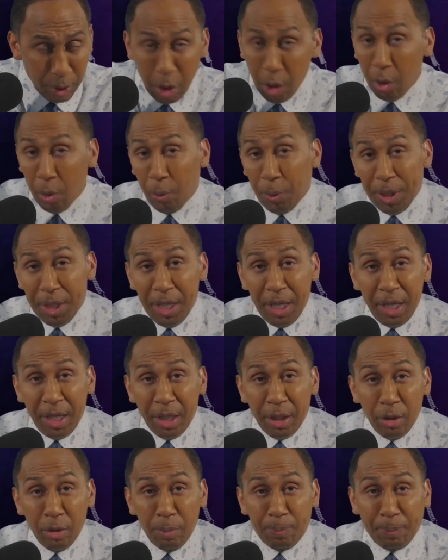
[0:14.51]
We need a
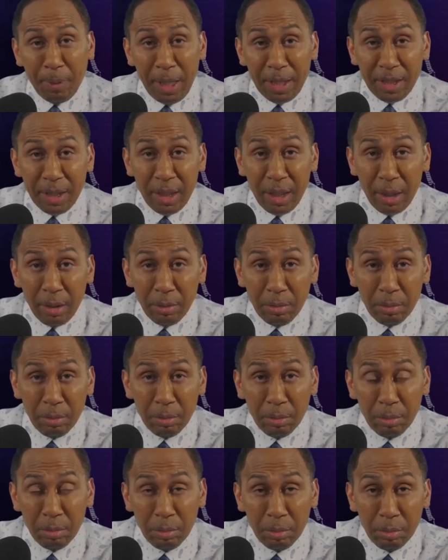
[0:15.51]
new president
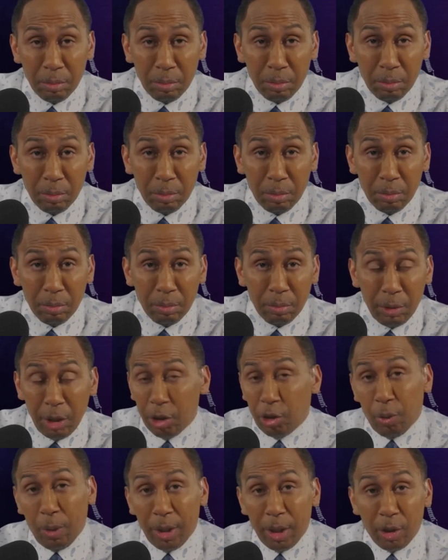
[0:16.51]
in
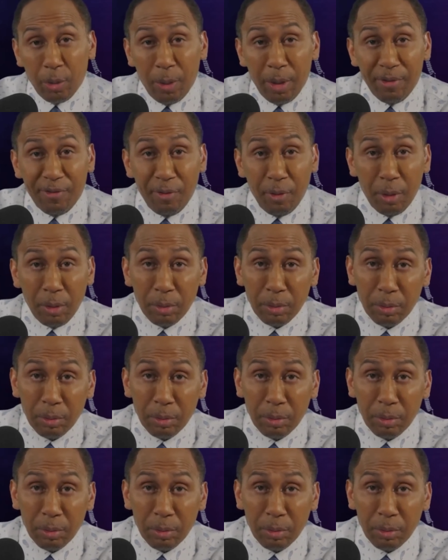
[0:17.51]
2024.